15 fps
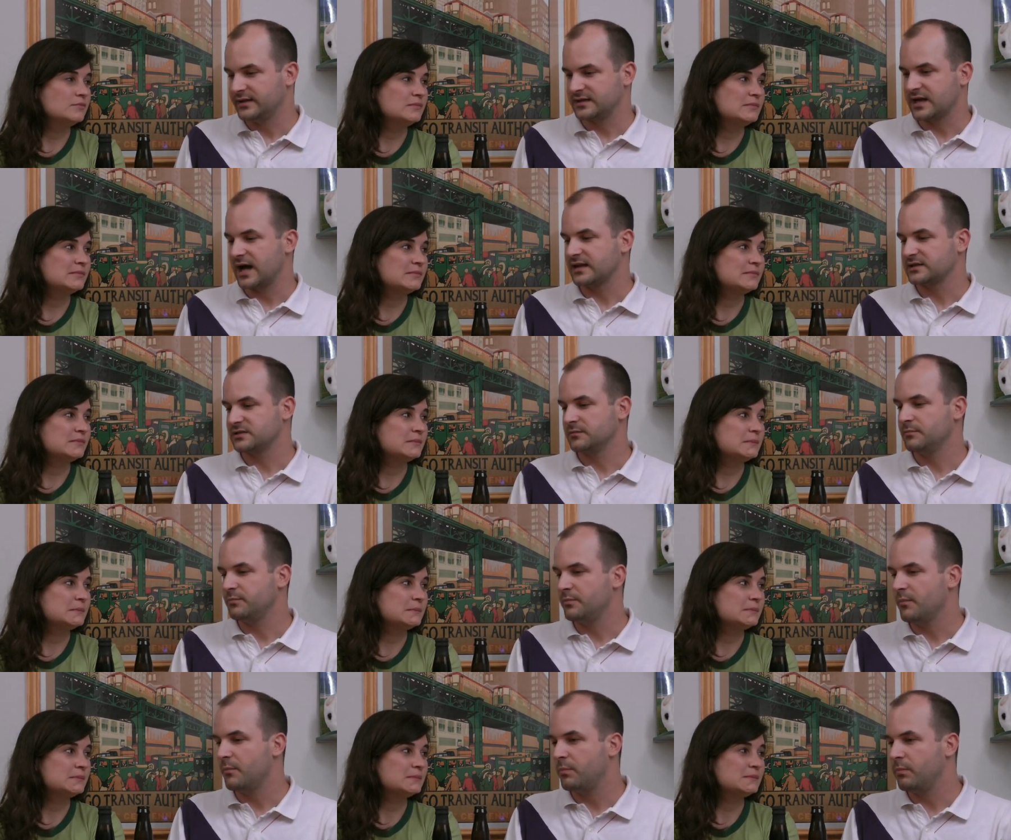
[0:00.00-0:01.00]
Speaker 1: it's got some
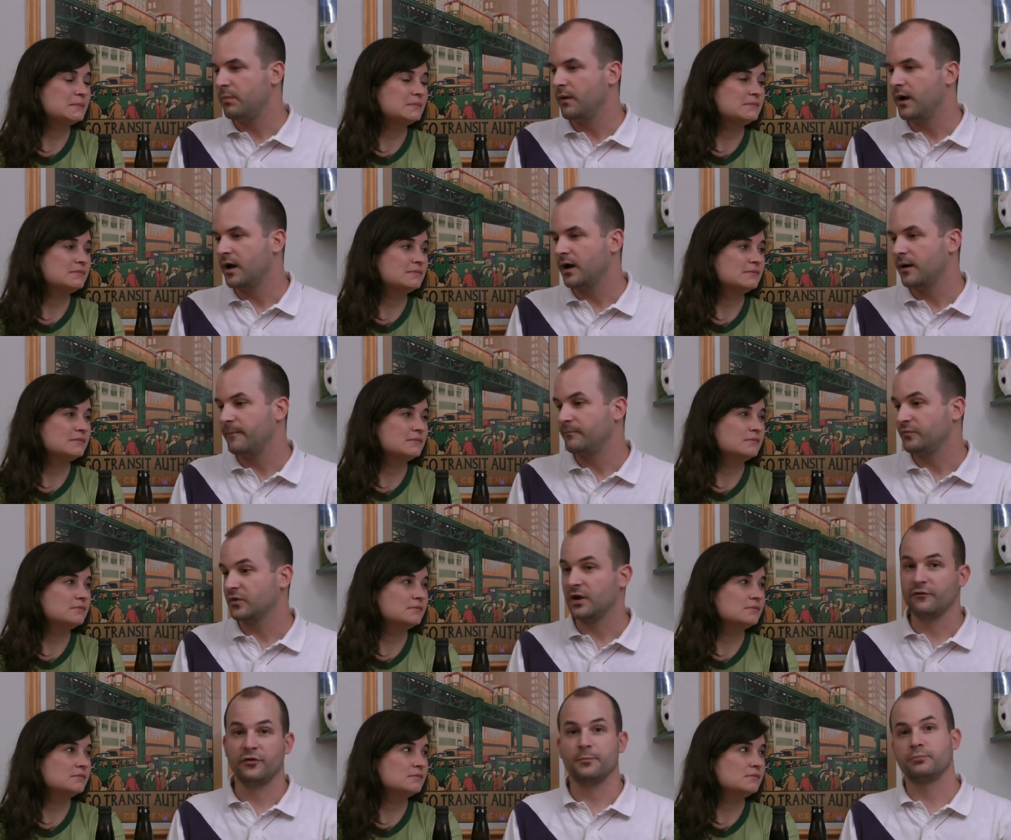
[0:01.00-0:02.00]
um,
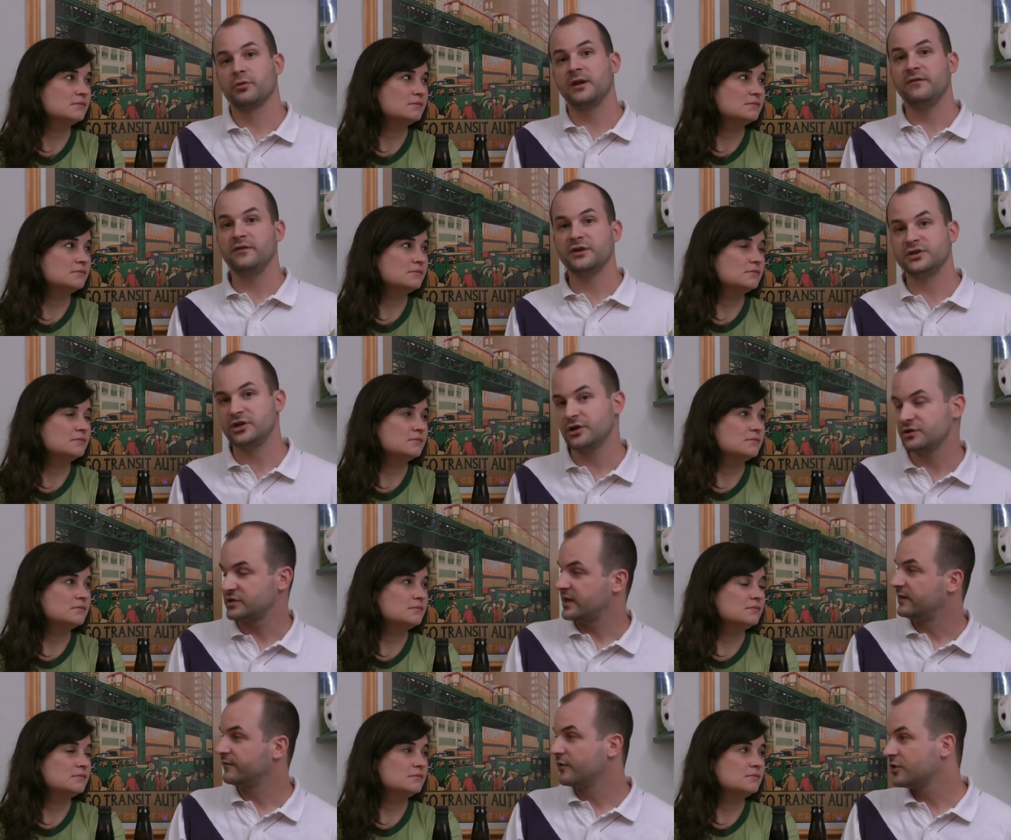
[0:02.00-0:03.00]
of the previous year's
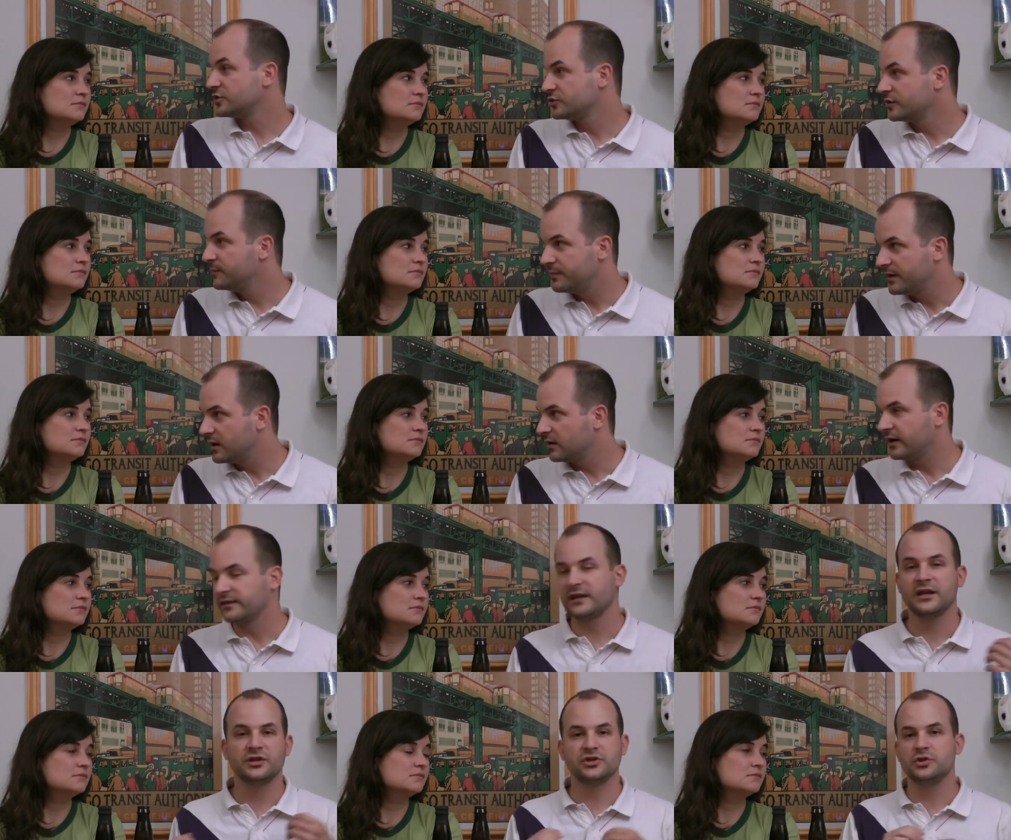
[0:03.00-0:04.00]
anniversary beer. Like
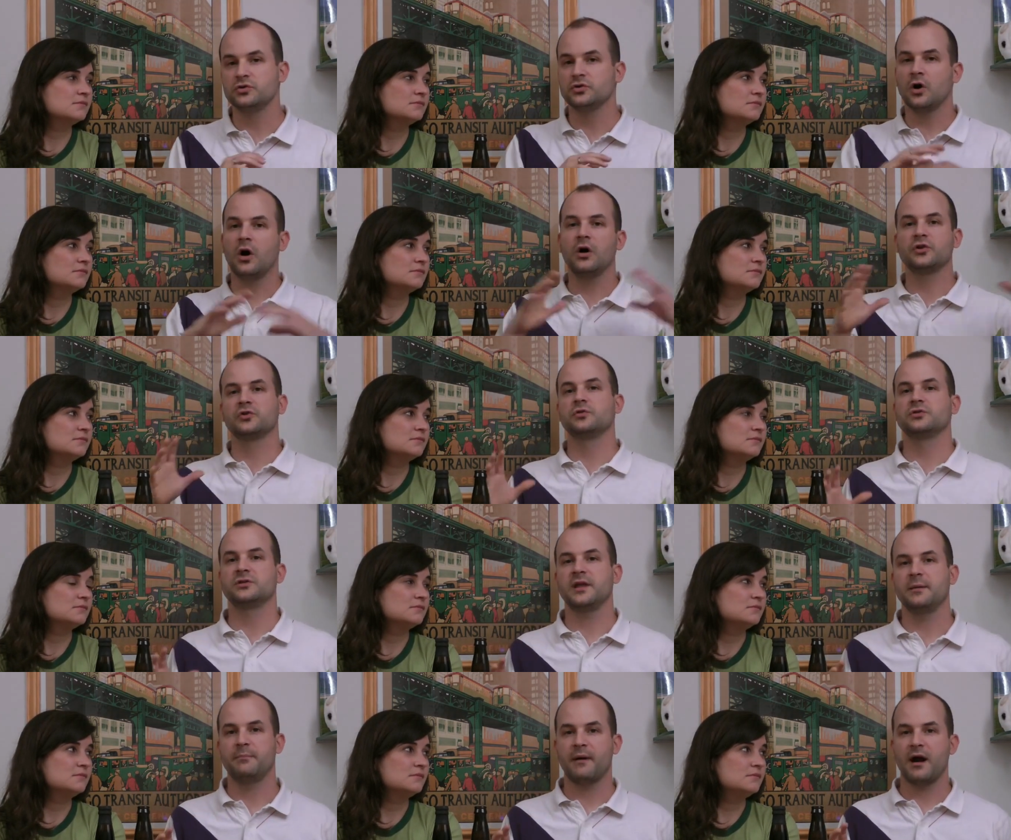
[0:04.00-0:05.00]
they just use all sorts,
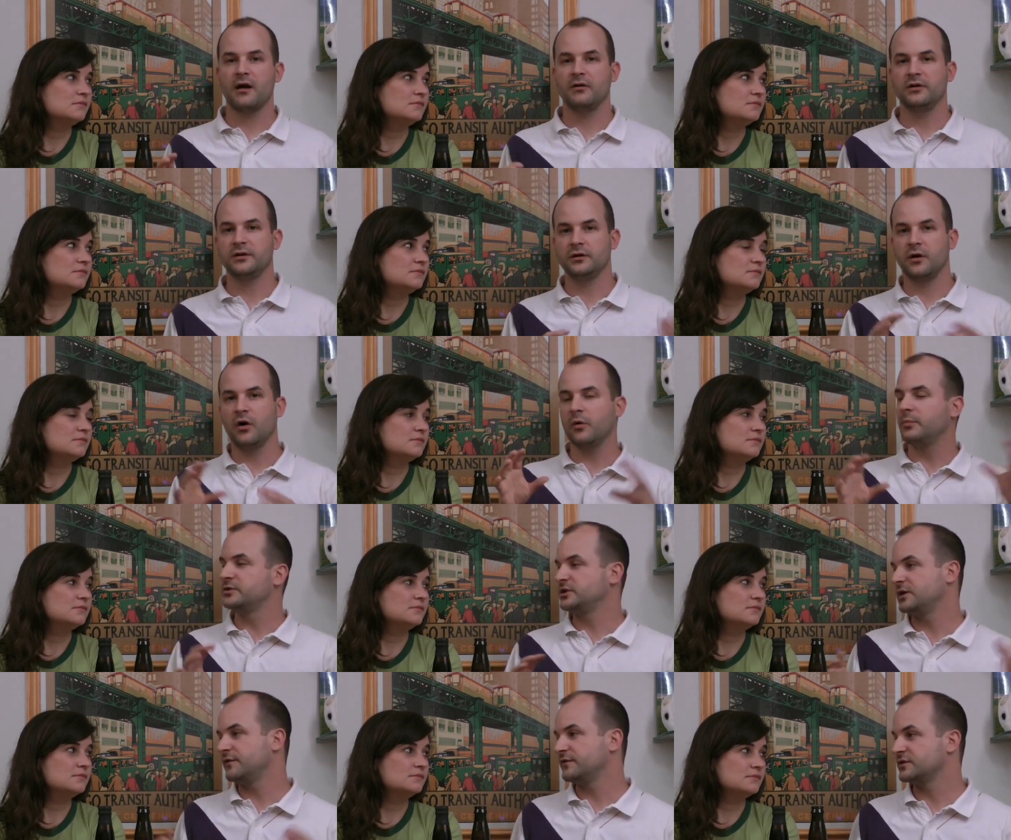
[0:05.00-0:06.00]
they barrel it and a whole
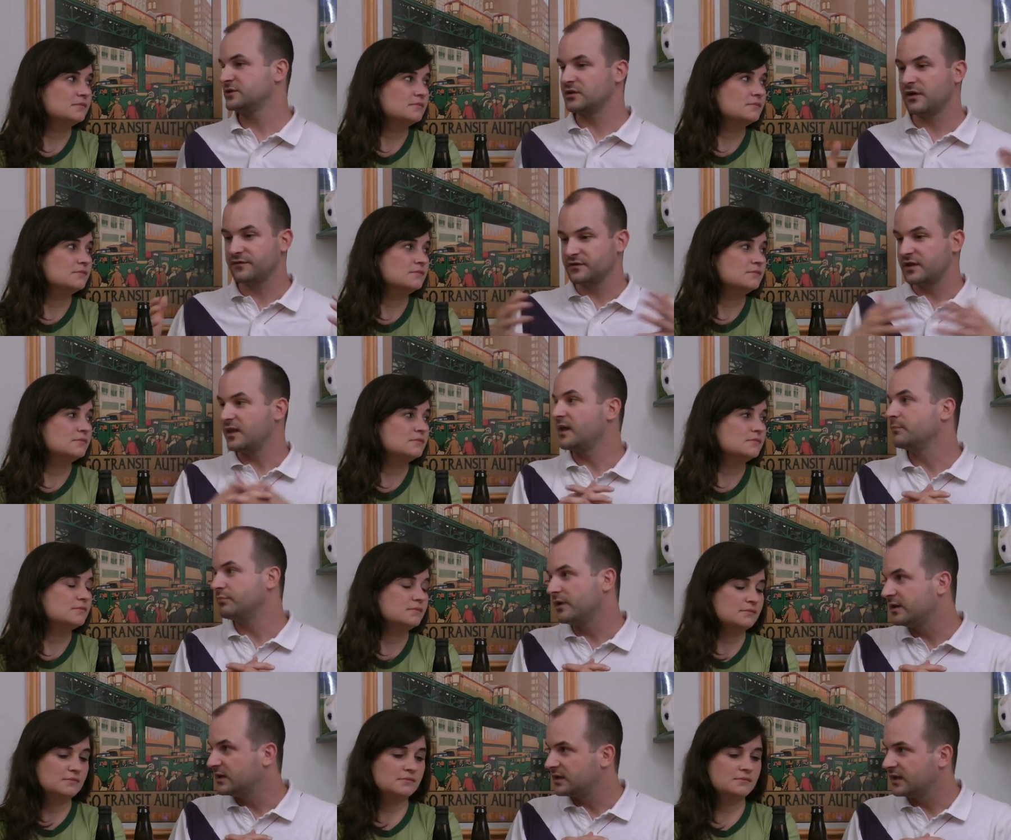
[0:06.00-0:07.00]
bunch of different stuff, and then they
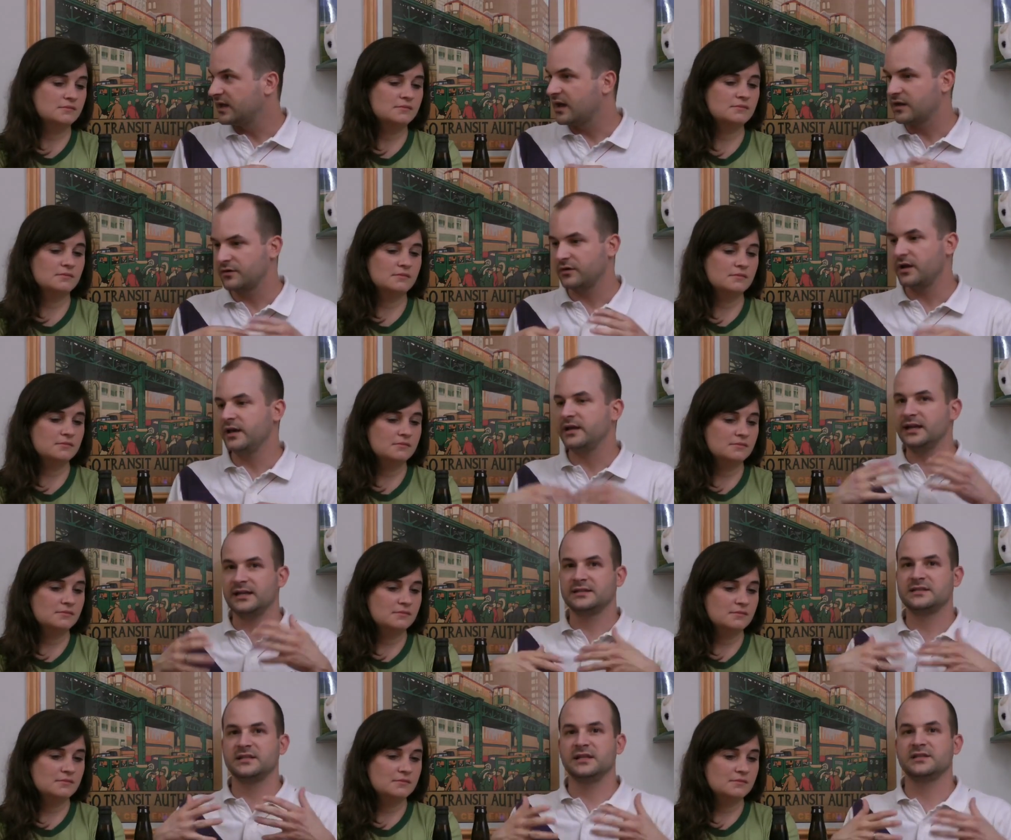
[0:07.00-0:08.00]
blend it together, and
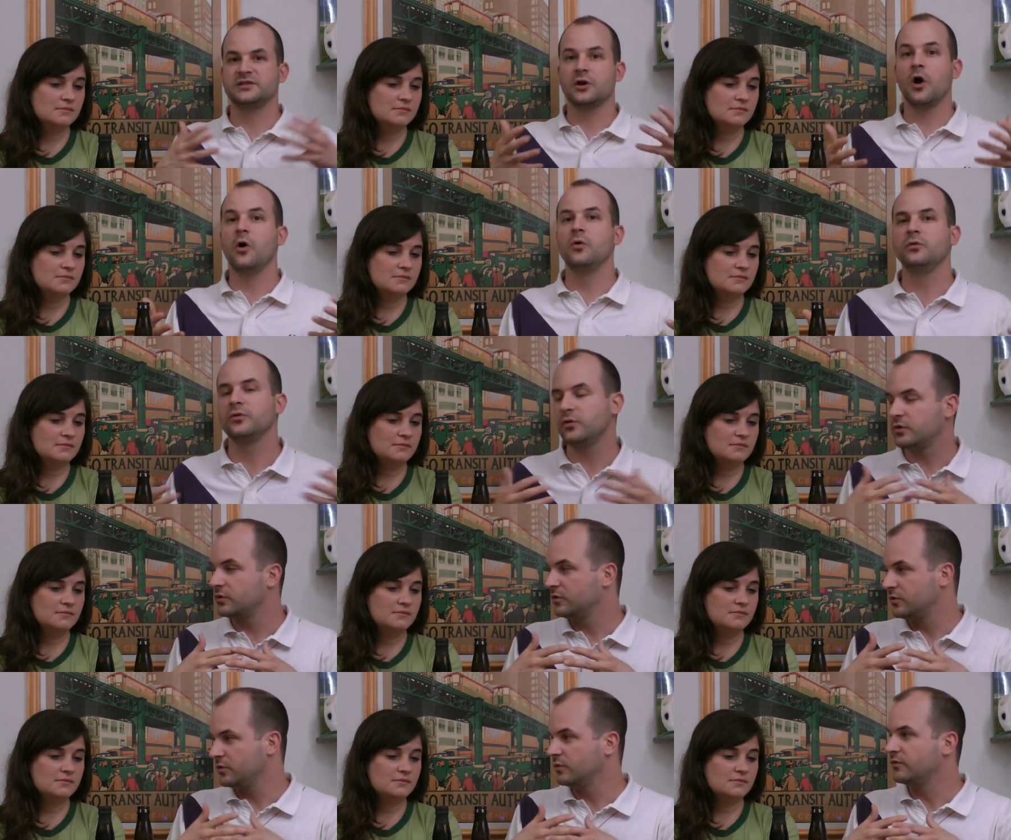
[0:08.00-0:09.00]
it's its own
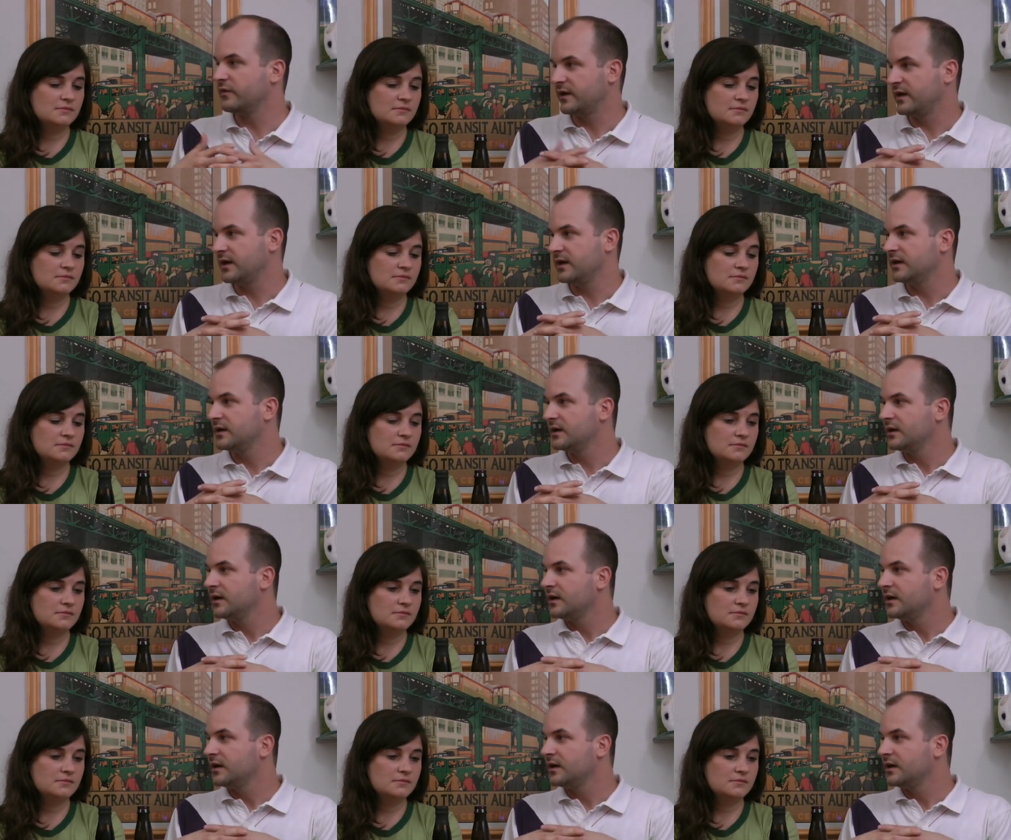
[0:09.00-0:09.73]
cuvee